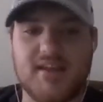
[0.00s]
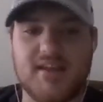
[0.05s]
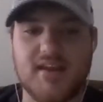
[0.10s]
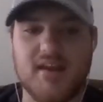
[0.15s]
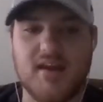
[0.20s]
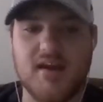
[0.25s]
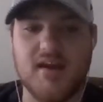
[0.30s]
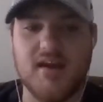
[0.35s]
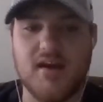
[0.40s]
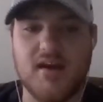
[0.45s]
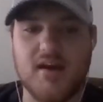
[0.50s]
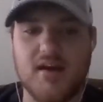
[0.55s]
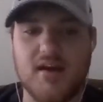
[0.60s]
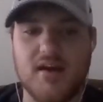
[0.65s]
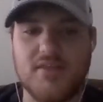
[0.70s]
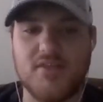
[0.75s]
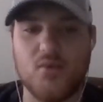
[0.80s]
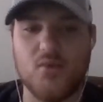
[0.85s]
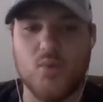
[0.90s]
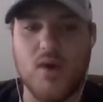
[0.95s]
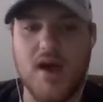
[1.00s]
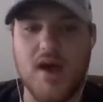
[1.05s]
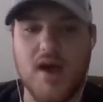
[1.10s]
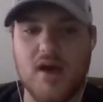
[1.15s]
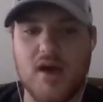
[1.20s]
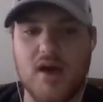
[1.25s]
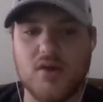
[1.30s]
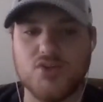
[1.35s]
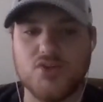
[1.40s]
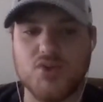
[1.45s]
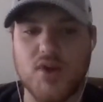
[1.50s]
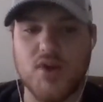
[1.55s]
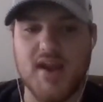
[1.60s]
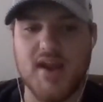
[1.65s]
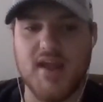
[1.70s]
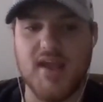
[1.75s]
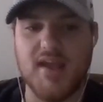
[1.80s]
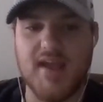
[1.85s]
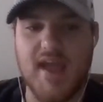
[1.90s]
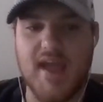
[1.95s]
the Wild
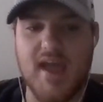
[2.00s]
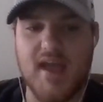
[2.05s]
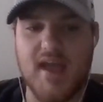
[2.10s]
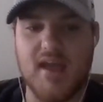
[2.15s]
trading